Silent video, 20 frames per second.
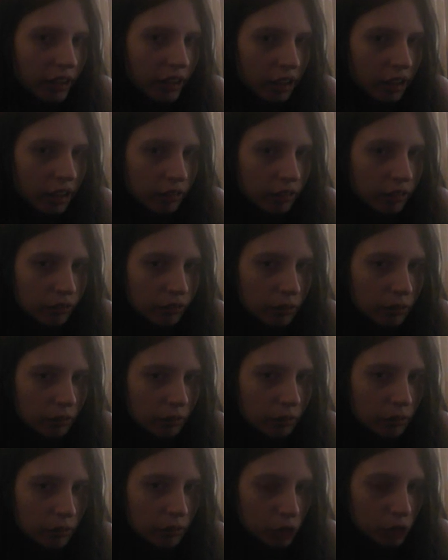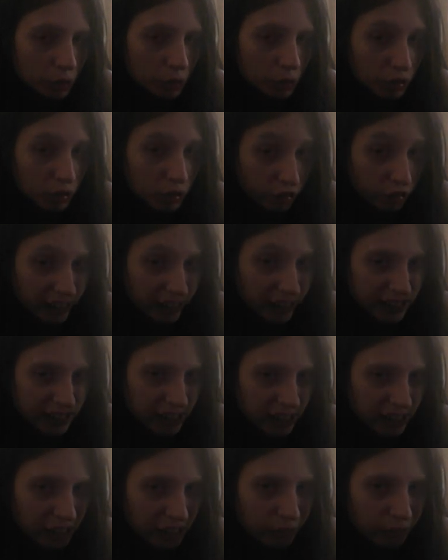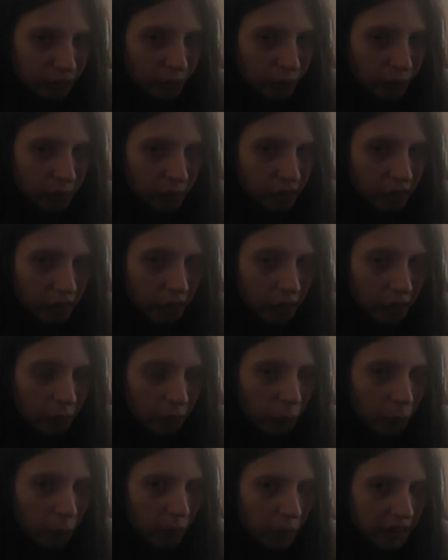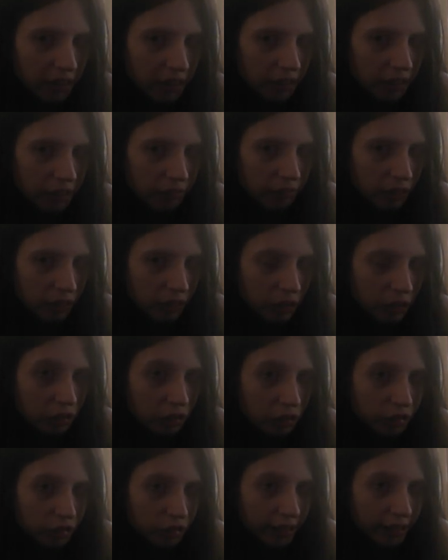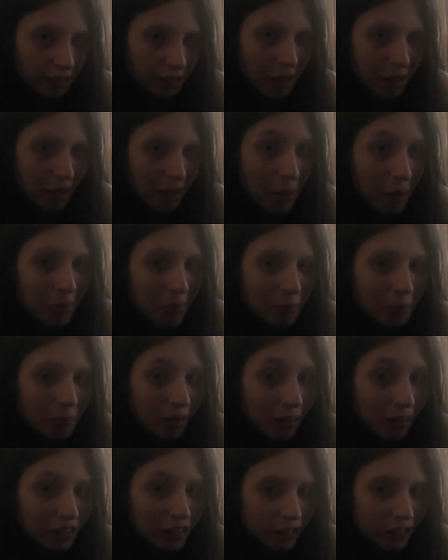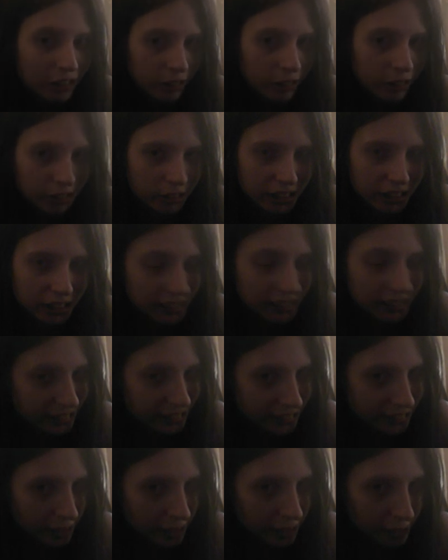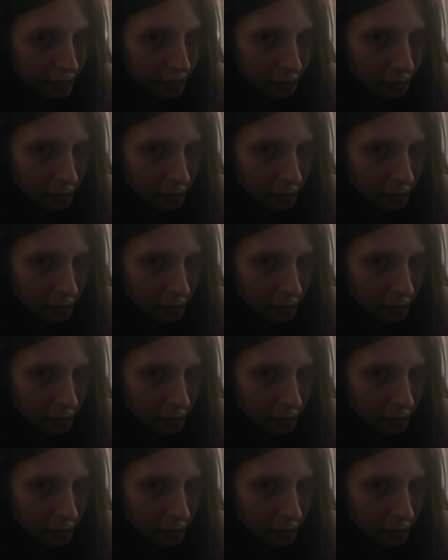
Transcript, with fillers: if you attract evil? What if you attract monsters instead?